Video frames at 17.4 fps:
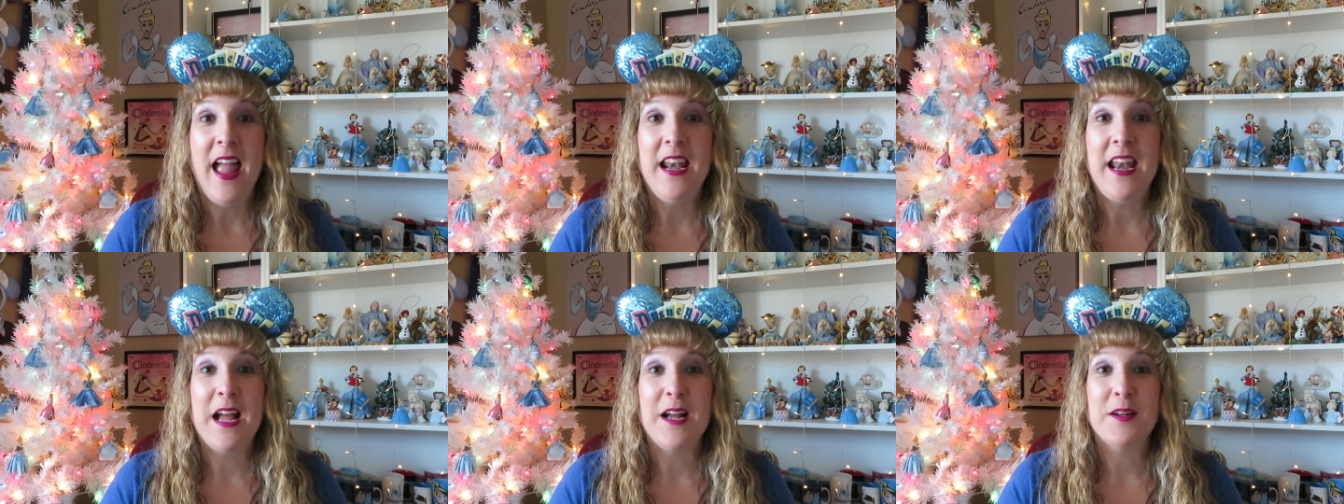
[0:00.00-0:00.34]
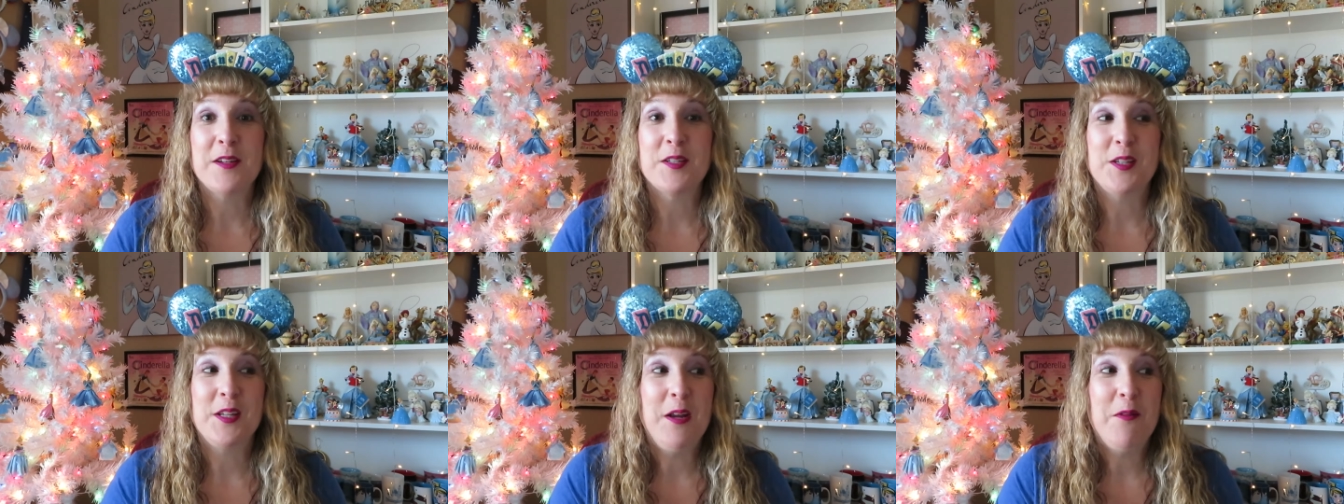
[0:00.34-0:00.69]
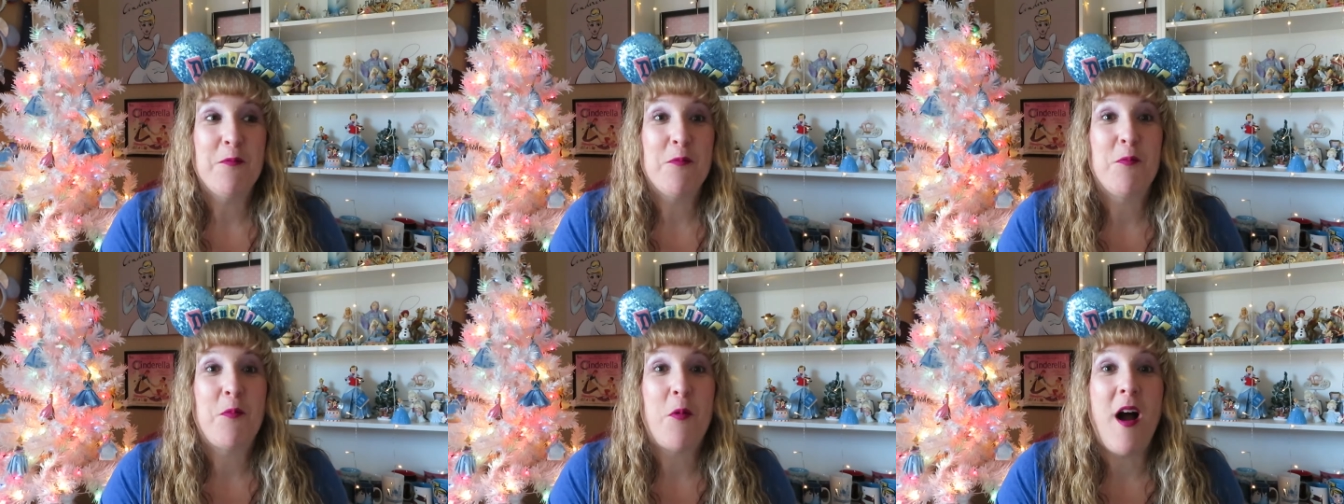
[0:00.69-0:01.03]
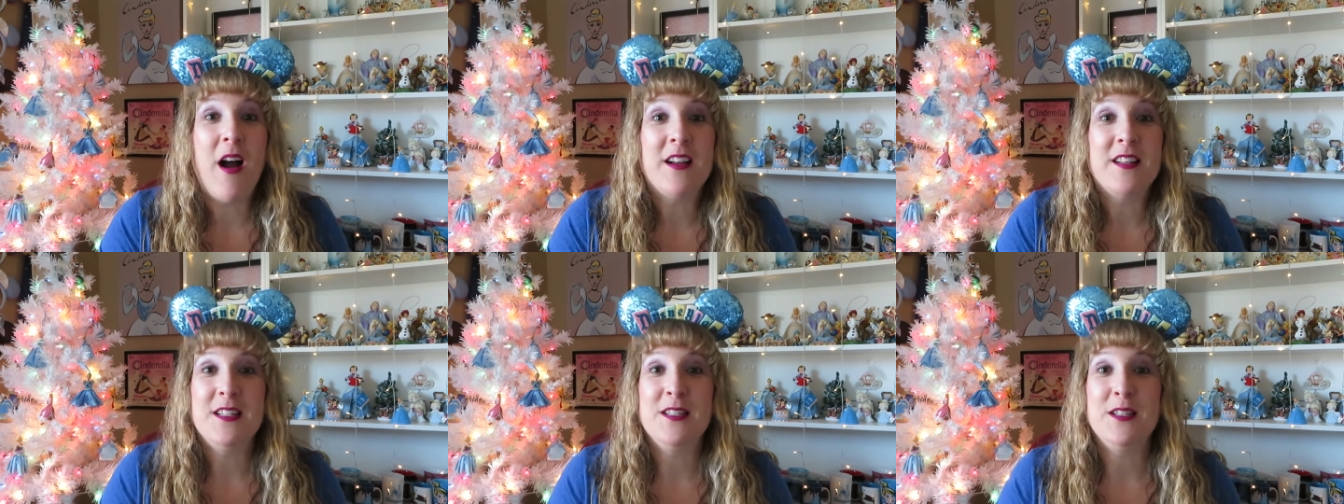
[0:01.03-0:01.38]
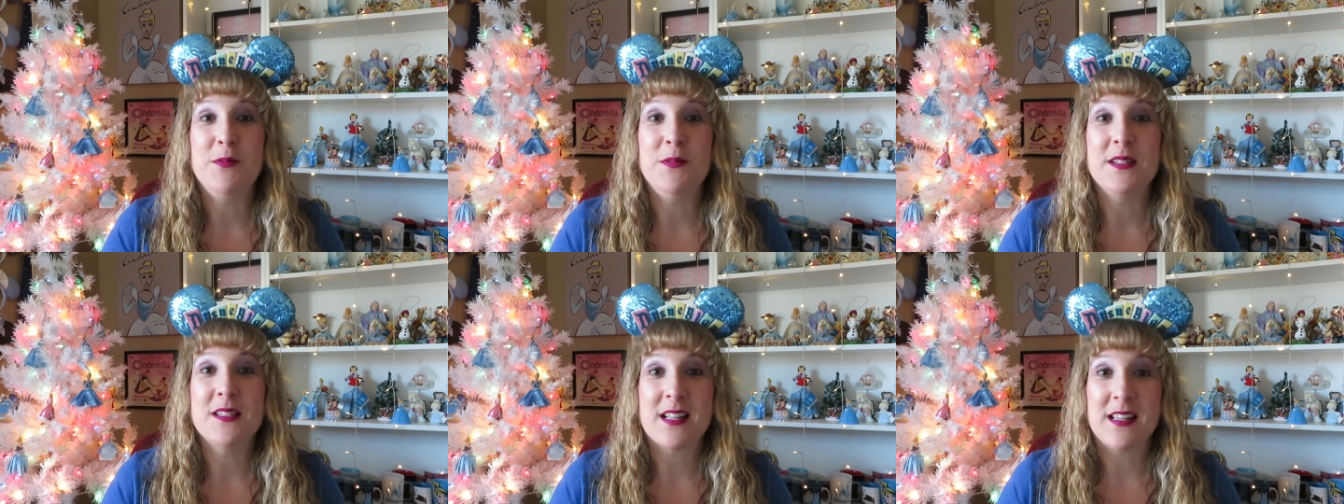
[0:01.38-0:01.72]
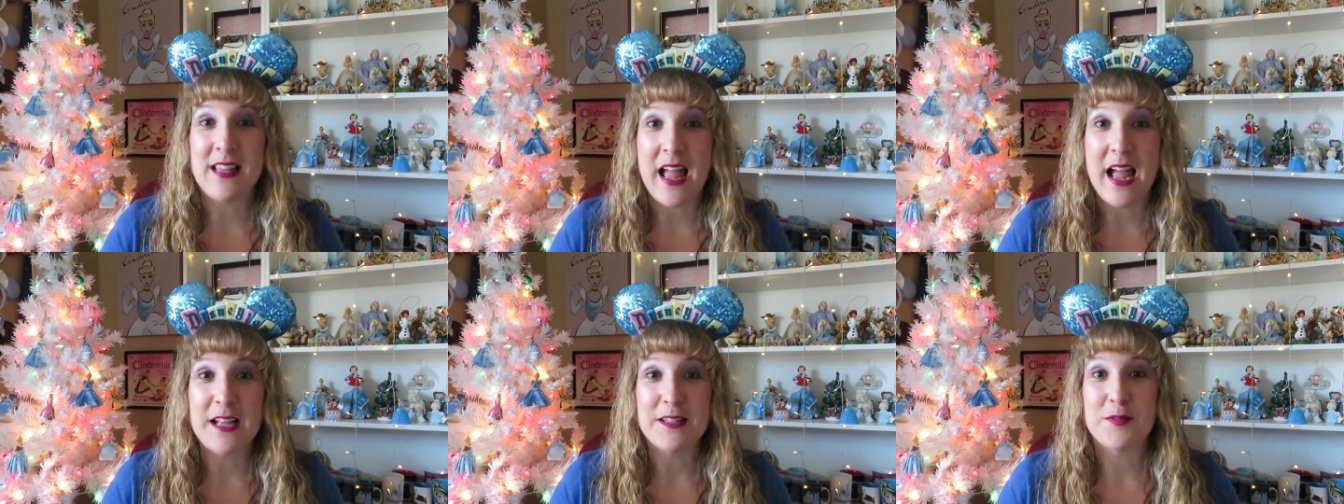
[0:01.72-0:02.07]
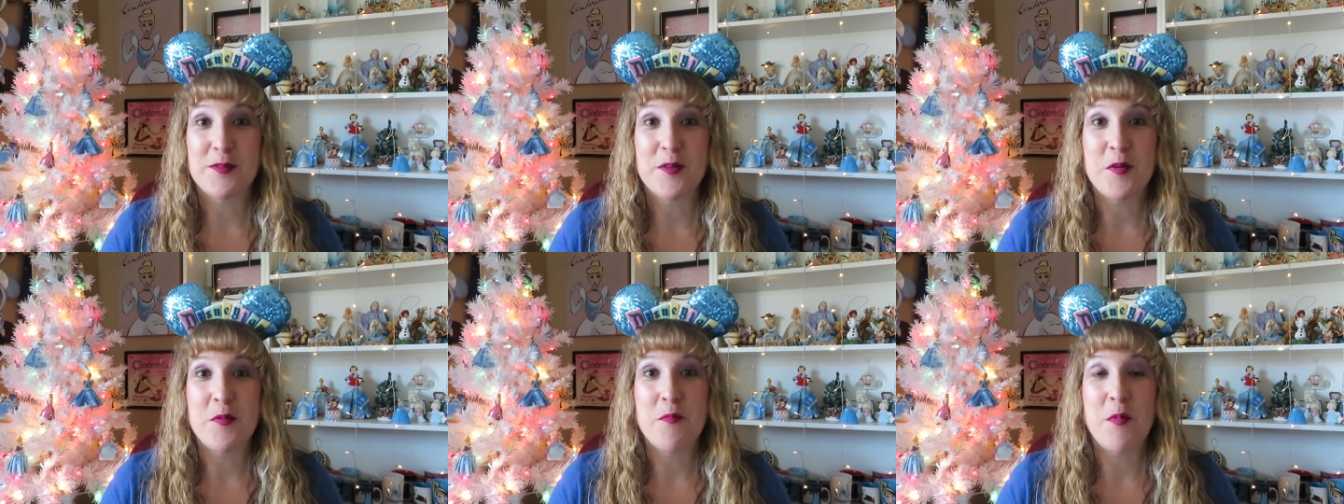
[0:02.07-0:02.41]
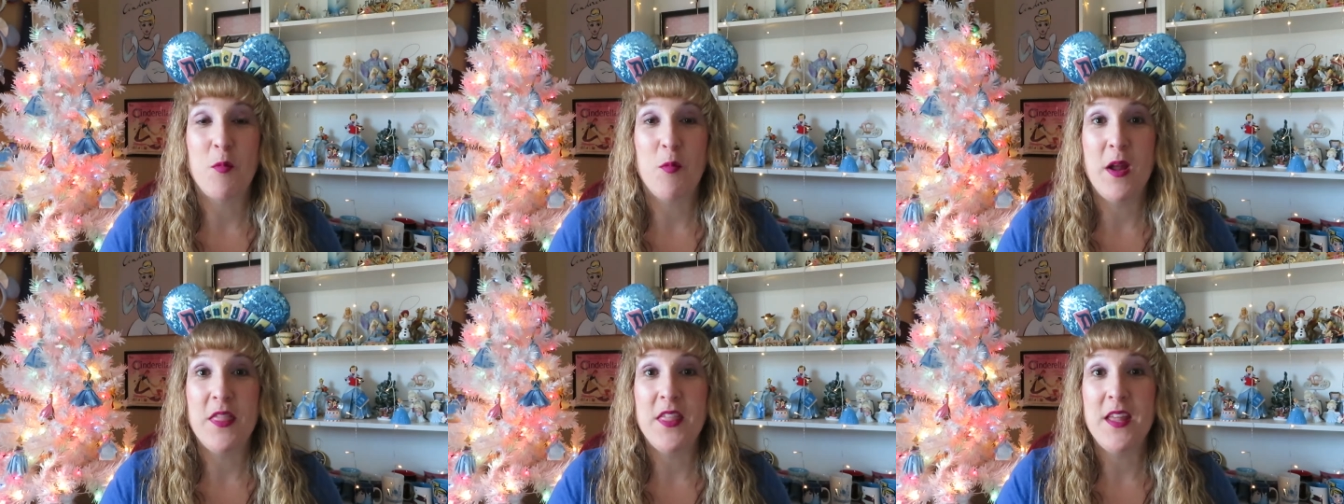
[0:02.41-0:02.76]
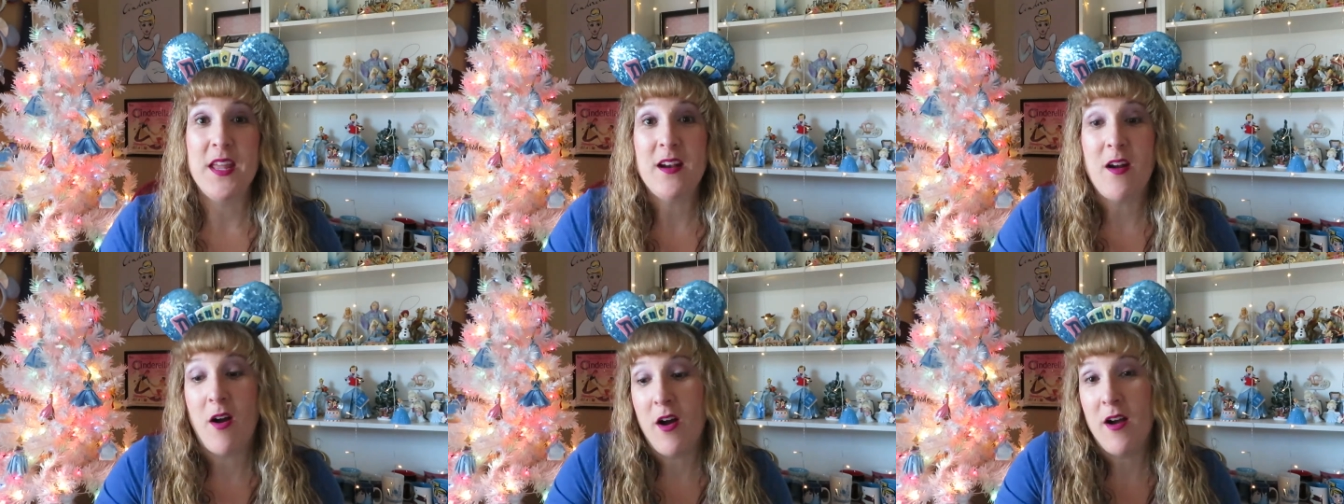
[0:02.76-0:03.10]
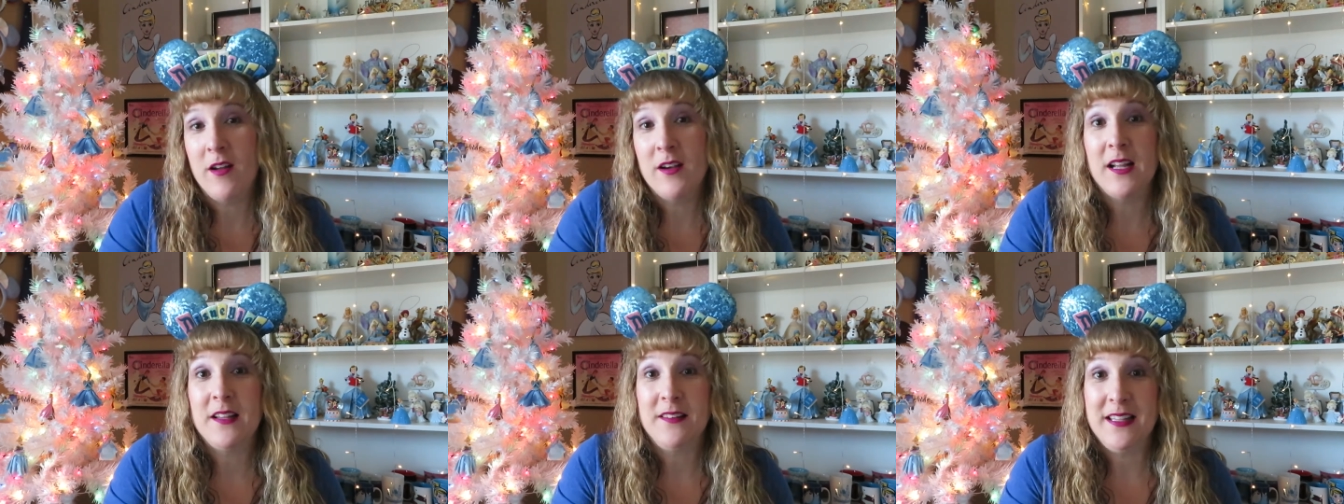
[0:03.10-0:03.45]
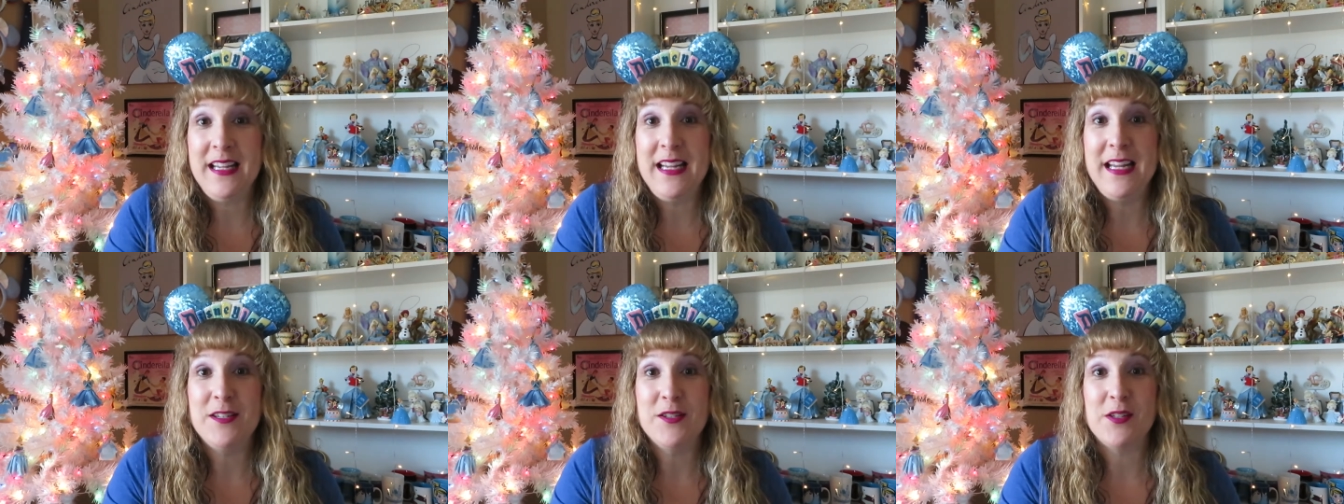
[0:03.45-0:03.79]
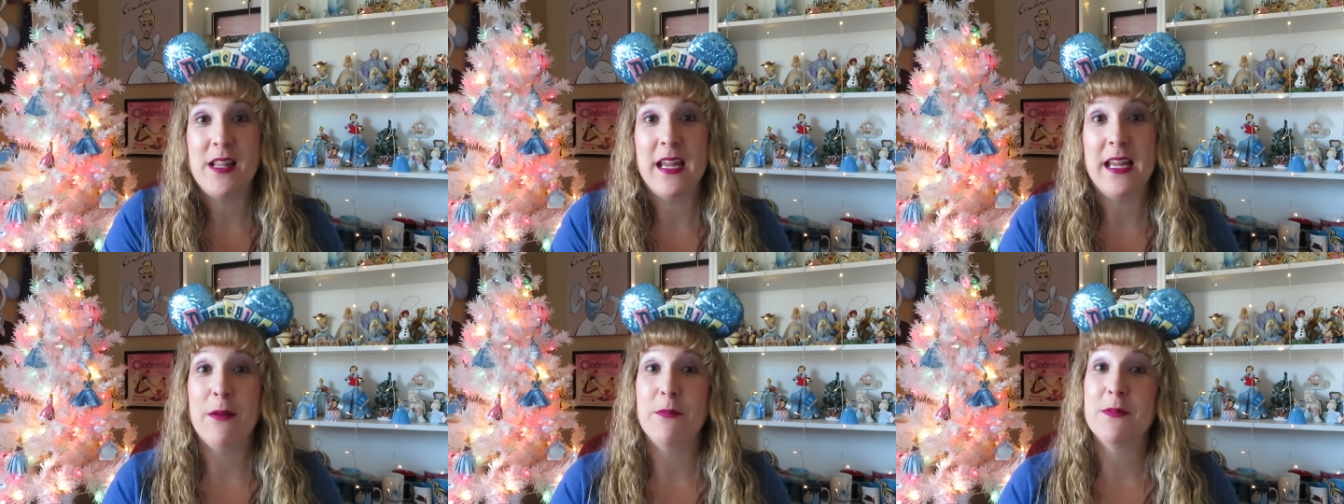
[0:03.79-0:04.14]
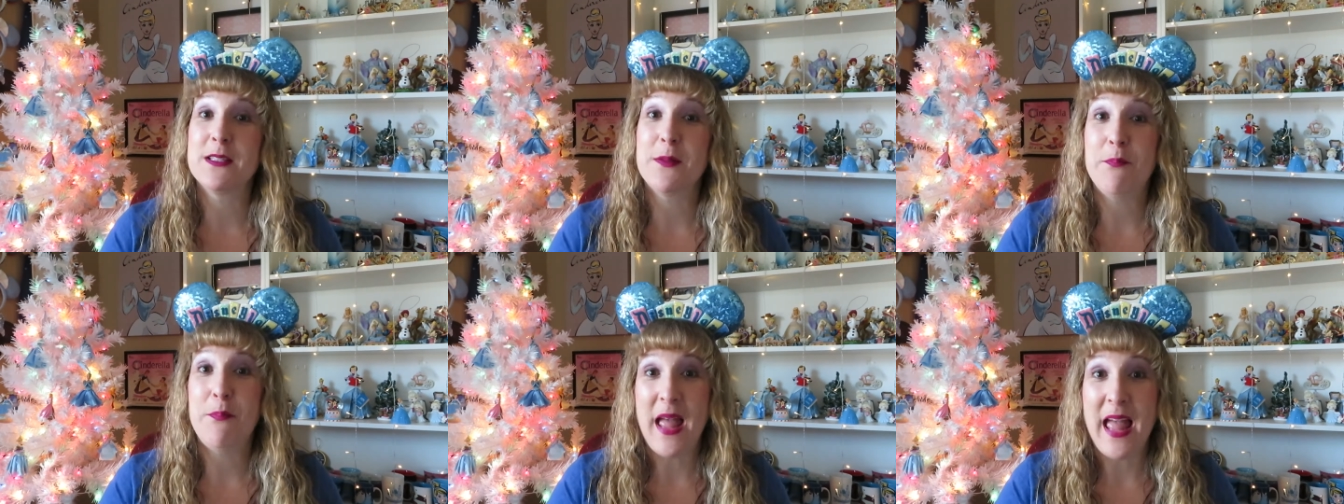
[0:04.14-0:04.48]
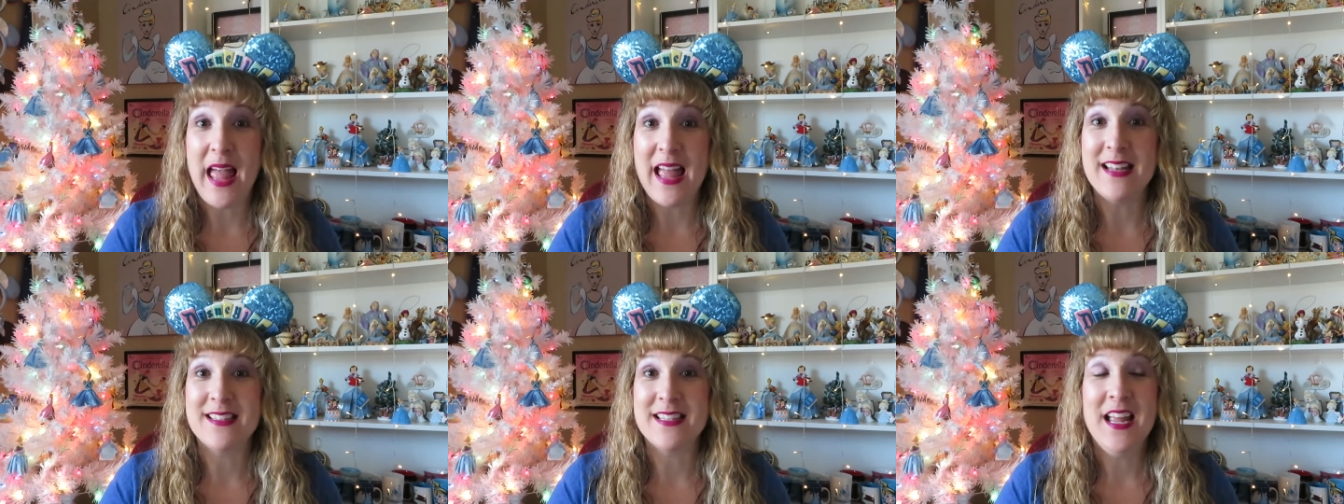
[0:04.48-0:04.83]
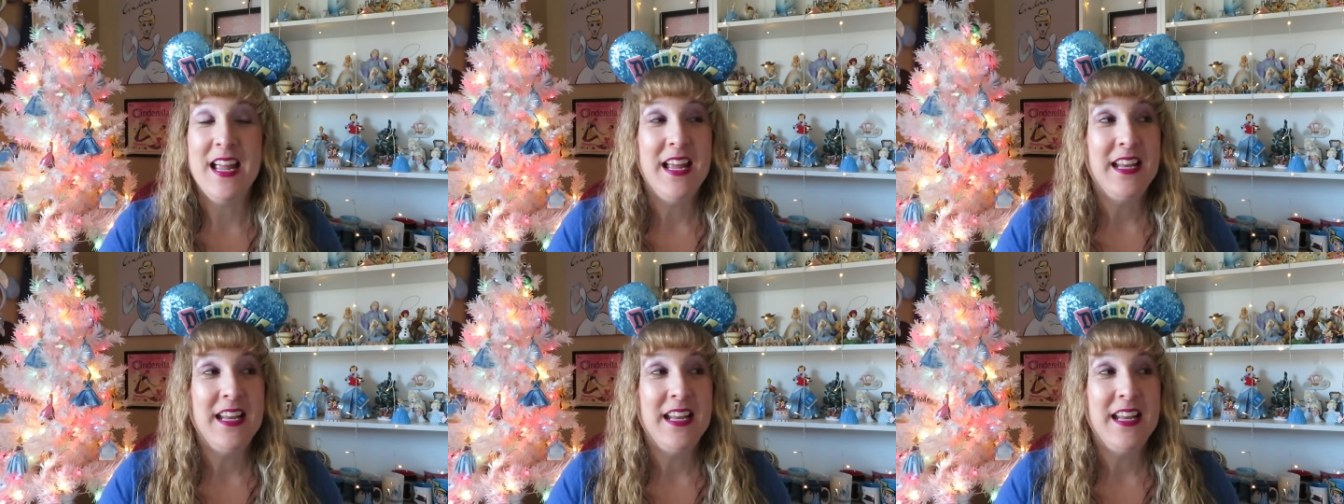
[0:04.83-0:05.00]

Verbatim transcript: and actually walked into his classroom with it on a leash like it was a pet.